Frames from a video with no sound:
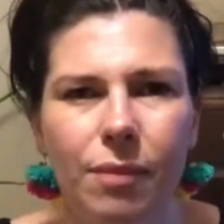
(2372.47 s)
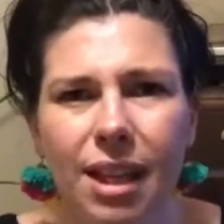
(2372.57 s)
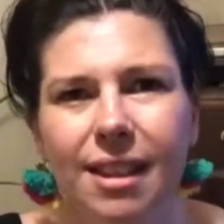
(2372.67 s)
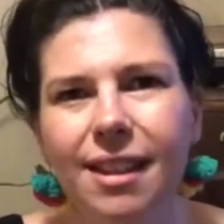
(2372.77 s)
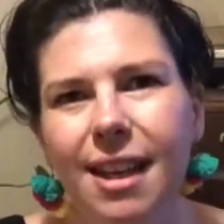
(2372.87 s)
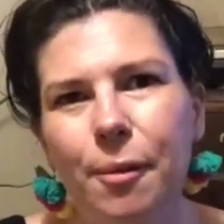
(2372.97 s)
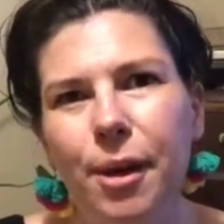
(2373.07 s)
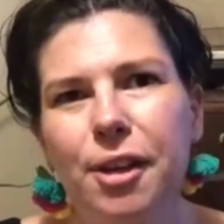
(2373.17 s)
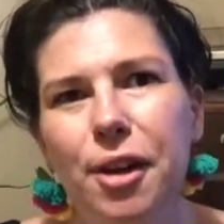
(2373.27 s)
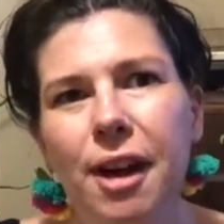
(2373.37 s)
And then that
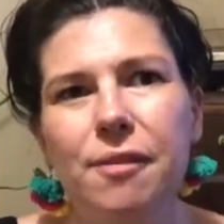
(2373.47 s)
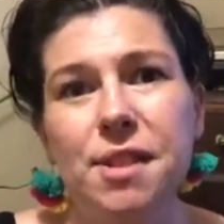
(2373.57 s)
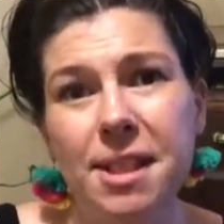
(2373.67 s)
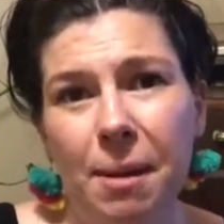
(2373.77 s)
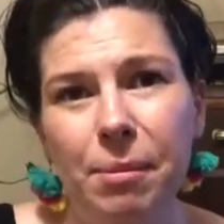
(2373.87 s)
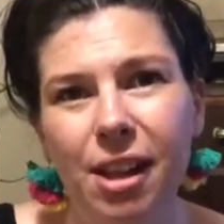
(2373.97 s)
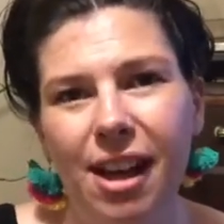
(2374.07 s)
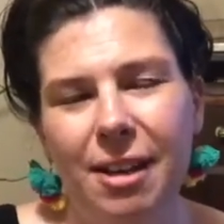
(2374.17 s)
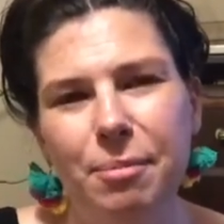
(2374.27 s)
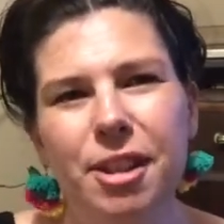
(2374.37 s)
way you have some
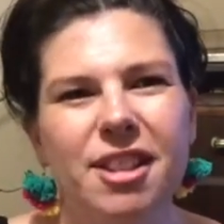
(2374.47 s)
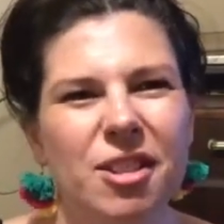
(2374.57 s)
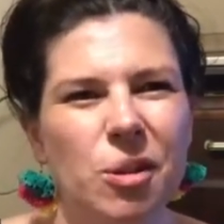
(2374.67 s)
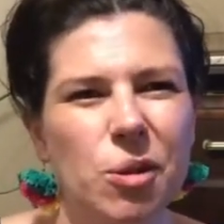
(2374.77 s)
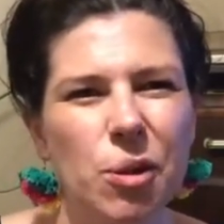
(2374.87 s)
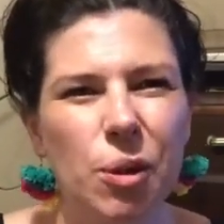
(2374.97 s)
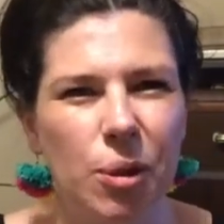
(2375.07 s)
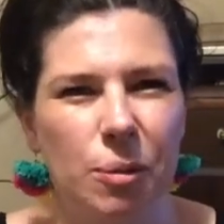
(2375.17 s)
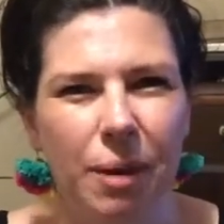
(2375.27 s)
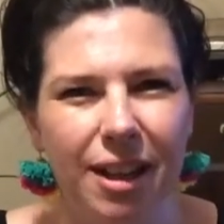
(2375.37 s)
light, but it's not
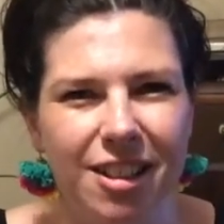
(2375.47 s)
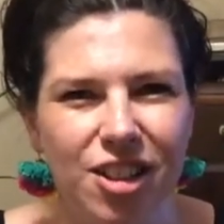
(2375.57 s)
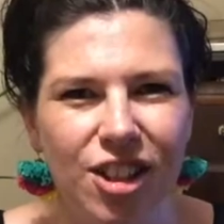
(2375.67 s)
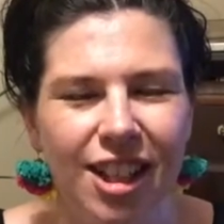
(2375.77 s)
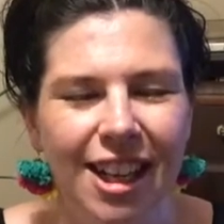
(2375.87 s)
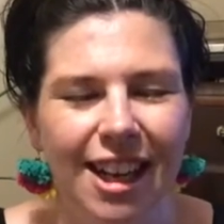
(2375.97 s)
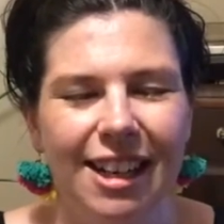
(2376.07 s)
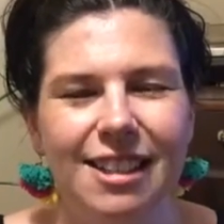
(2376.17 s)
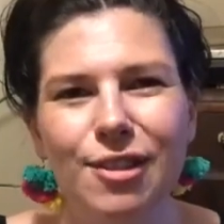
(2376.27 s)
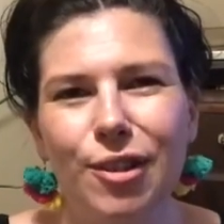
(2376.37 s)
too much.
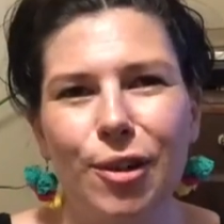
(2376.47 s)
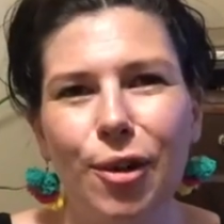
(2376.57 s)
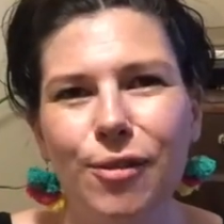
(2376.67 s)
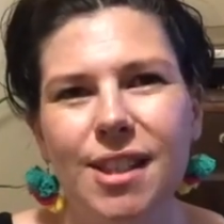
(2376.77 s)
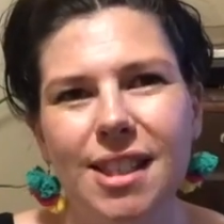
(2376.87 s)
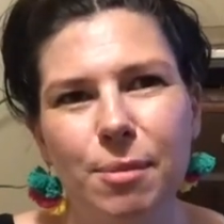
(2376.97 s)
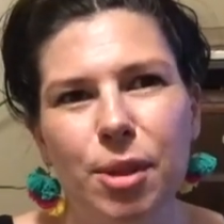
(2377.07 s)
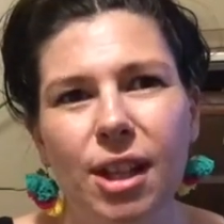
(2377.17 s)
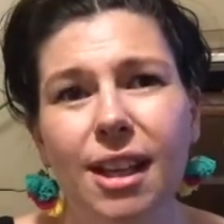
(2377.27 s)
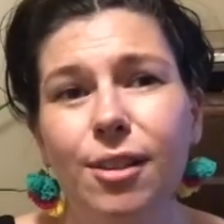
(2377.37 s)
It's not going to
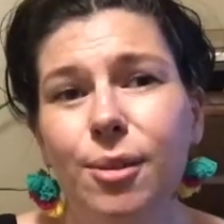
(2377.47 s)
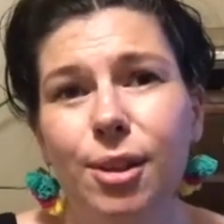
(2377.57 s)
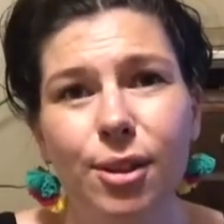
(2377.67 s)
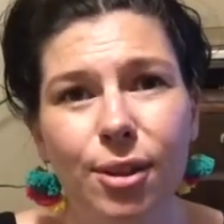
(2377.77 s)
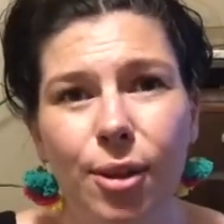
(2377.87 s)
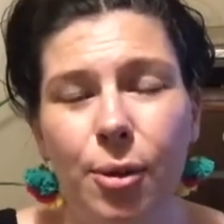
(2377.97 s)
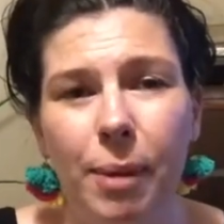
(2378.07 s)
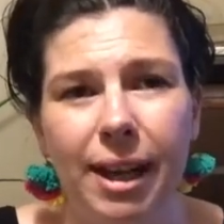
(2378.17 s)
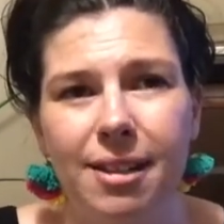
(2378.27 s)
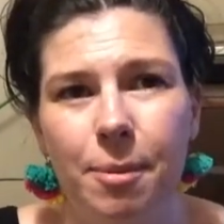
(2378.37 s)
overstimulate you, and you can go
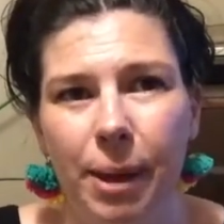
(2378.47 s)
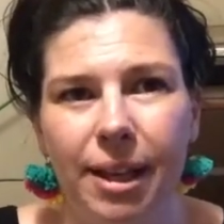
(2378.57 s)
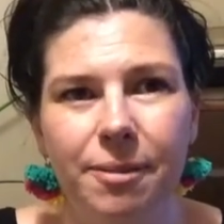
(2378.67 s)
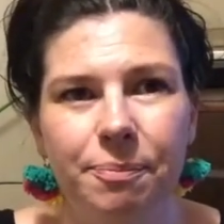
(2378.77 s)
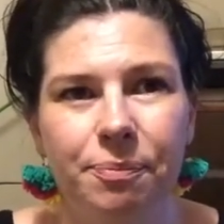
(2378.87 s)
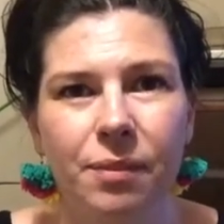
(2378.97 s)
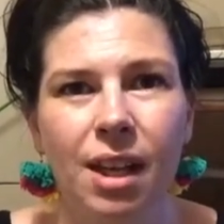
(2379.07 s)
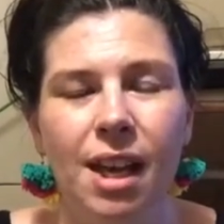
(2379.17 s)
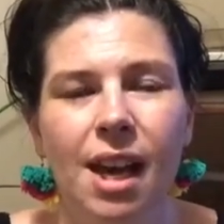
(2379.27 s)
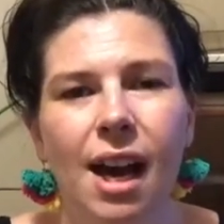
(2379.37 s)
back to bed.
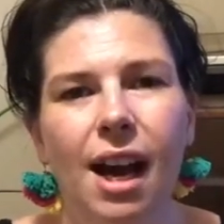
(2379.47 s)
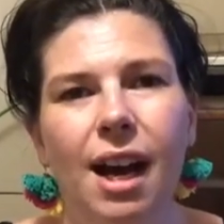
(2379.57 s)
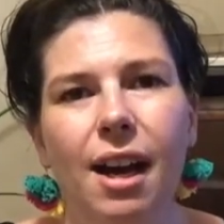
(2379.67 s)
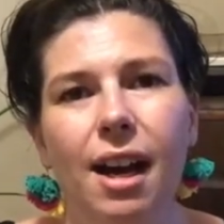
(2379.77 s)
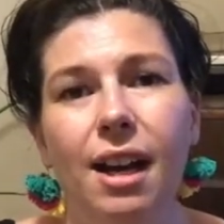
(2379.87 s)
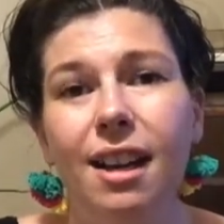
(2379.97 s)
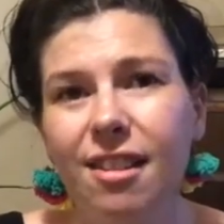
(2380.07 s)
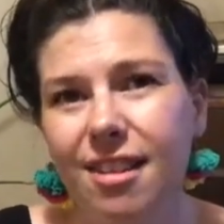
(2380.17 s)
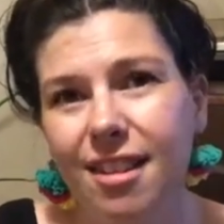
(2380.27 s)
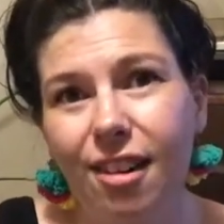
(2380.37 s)

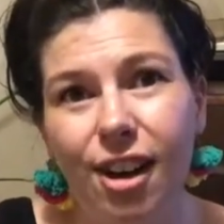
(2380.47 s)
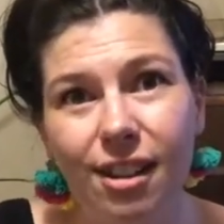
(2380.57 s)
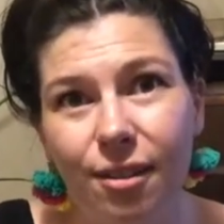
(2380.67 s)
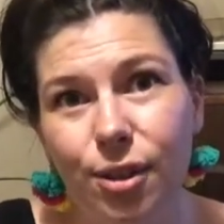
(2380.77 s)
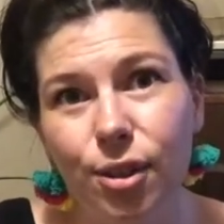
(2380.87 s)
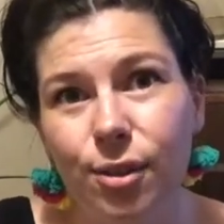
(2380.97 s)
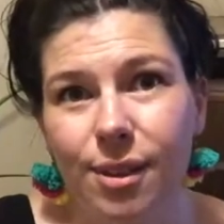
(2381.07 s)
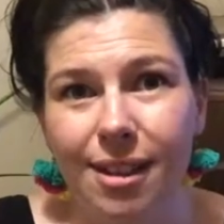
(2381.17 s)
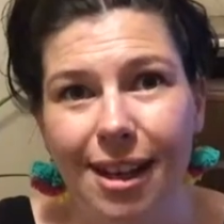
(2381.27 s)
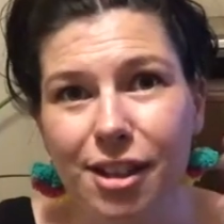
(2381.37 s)
Another thing that I love to do
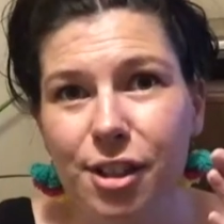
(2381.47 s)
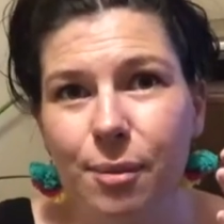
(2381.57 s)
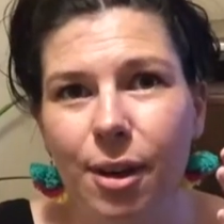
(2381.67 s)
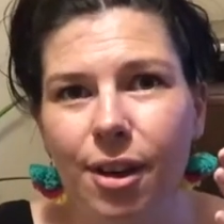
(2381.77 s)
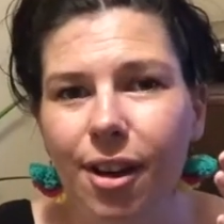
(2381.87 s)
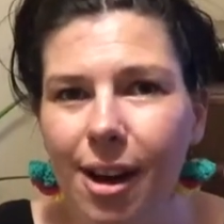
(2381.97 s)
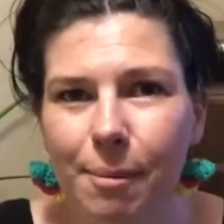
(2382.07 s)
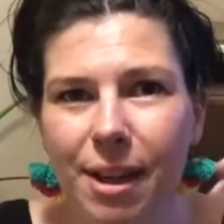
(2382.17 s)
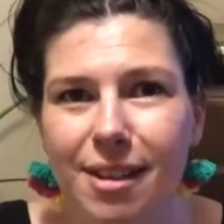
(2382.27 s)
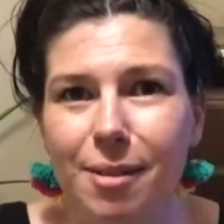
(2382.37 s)
is I actually wear an eye
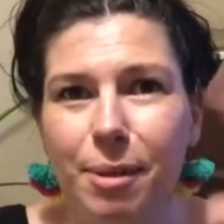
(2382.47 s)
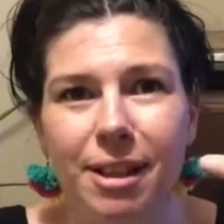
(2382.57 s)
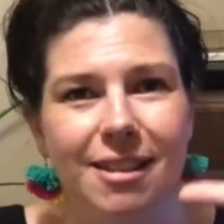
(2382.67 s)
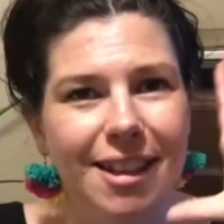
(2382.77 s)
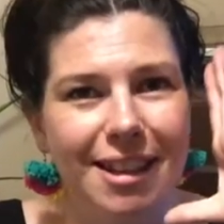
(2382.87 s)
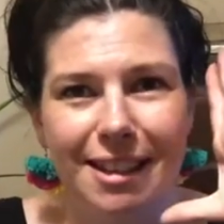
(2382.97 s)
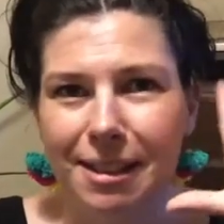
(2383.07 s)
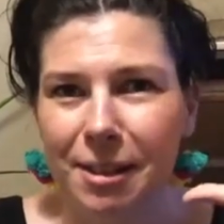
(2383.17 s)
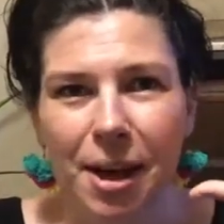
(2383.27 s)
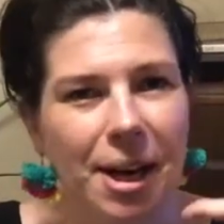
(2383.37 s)
mask, because I need
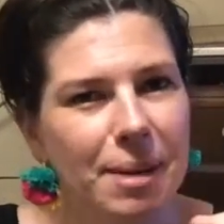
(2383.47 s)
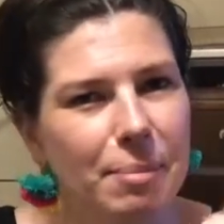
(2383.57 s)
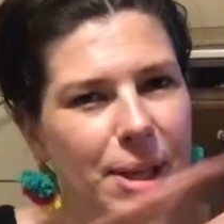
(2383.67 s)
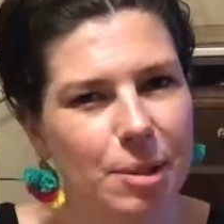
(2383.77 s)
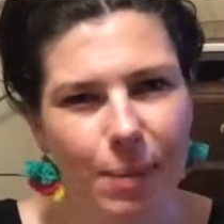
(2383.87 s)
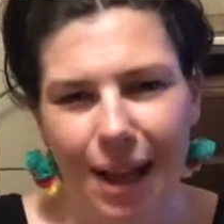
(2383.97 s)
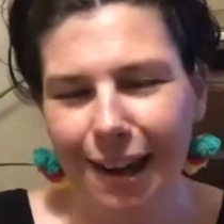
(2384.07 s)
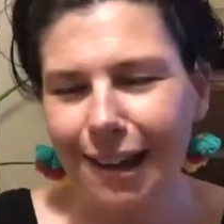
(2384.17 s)
pitch black.